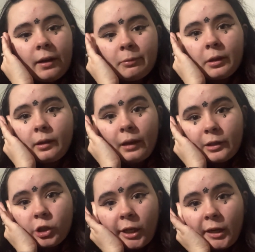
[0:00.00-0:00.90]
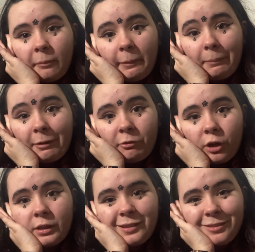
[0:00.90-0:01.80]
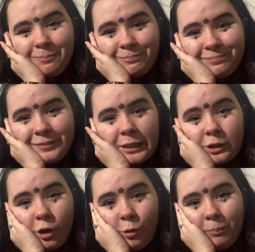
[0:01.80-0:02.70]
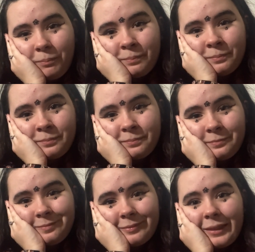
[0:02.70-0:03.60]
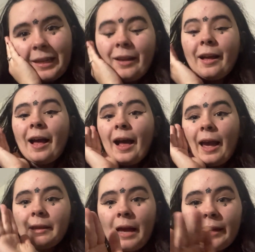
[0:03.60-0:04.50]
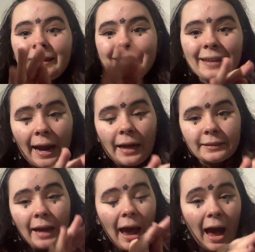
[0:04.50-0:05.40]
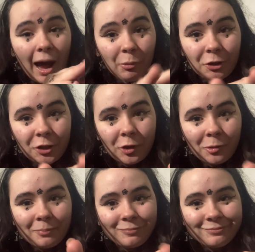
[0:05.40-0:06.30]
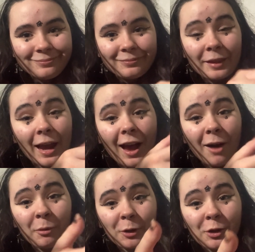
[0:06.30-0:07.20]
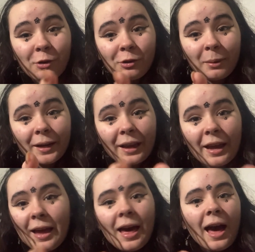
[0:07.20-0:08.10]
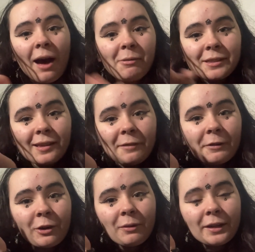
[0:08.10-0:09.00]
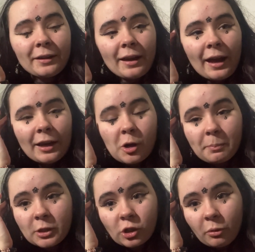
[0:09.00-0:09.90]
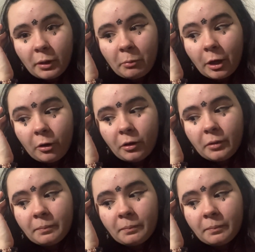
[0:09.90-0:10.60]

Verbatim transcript: I really like checking up on my friends. So I, I need to ask, how are you? How are you doing? How is life going? I hope it's going well.